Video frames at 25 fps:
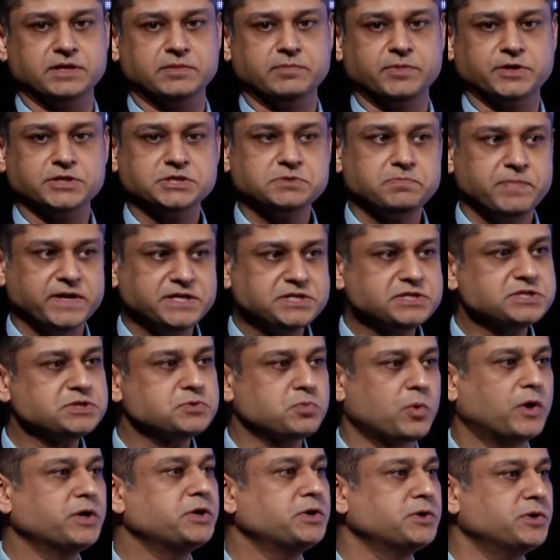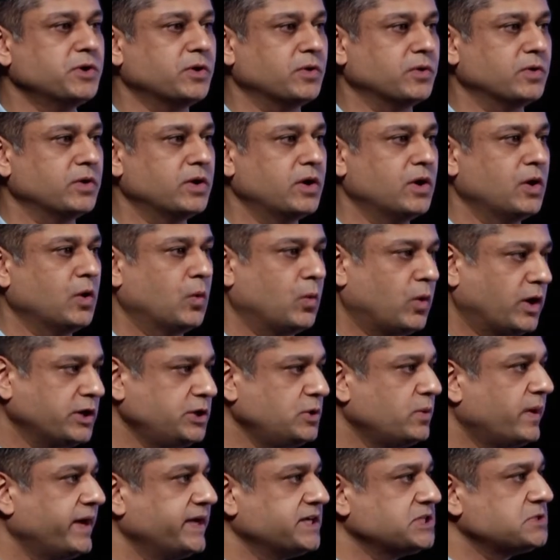Because patients want to know, what
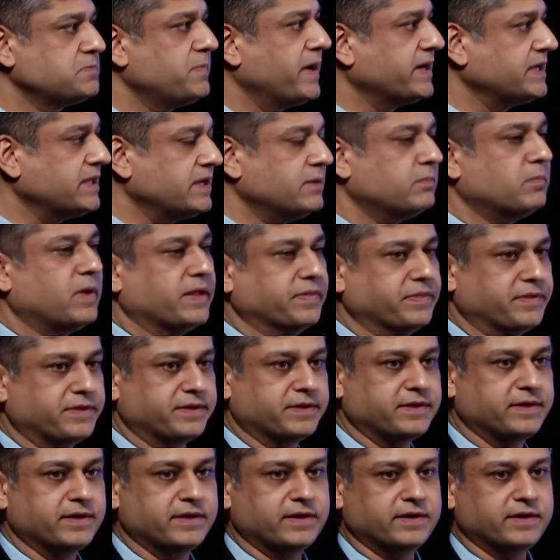do I expect in a month?